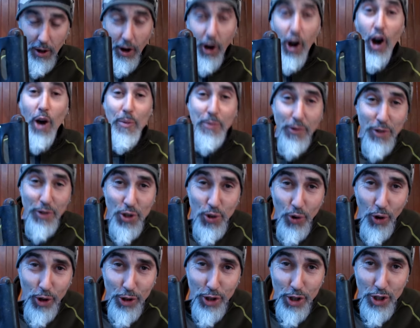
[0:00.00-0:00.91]
I hope you've
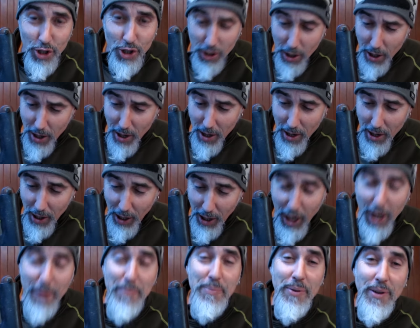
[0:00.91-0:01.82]
enjoyed this
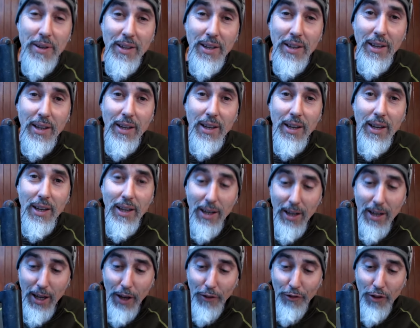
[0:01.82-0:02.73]
clip.
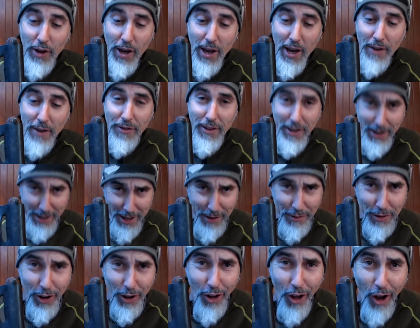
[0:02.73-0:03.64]
If you have,
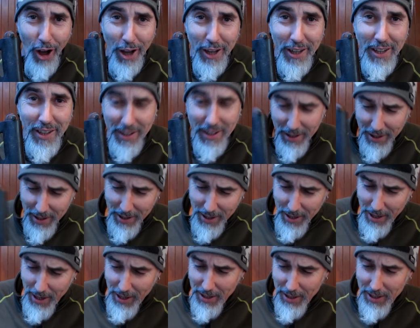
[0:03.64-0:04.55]
give it a like.
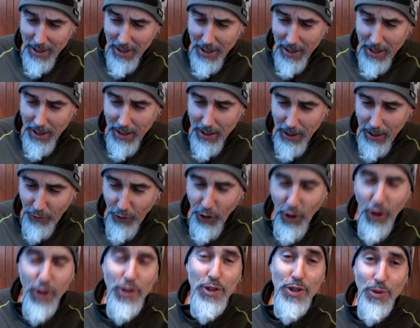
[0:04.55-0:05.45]
And if you
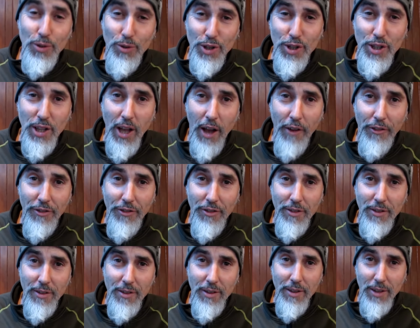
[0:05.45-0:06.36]
like this sort of stuff,
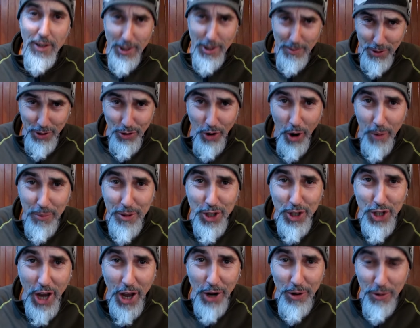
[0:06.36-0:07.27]
subscribe to
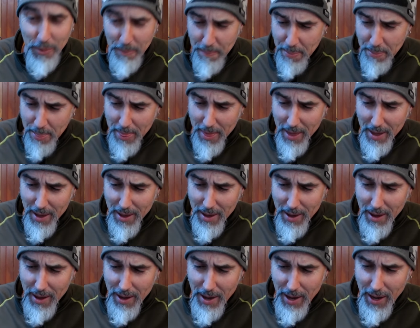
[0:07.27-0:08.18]
the channel.
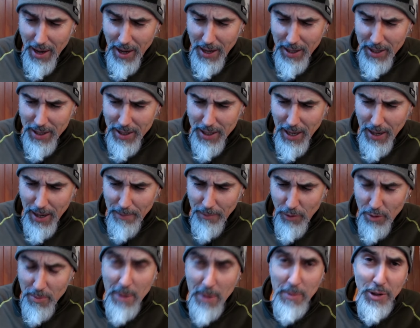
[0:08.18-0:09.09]
And
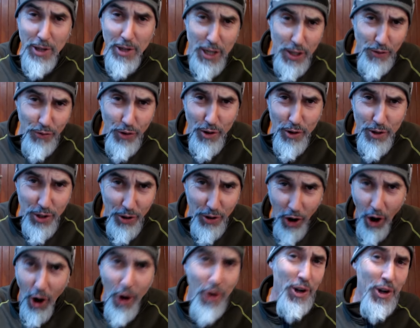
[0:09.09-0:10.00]
remember, these views
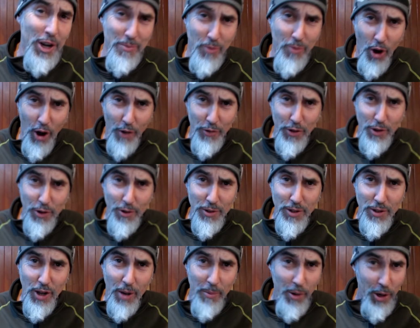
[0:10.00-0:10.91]
are only my
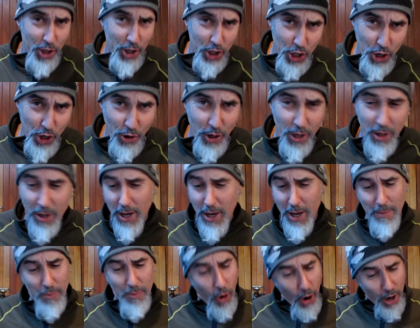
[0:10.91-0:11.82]
views. I'm only sharing
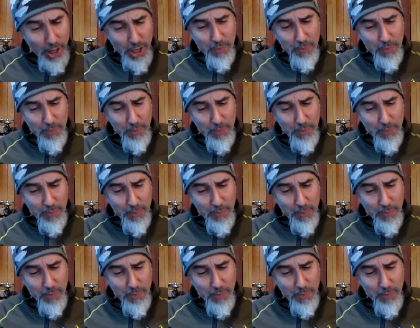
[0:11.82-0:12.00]
my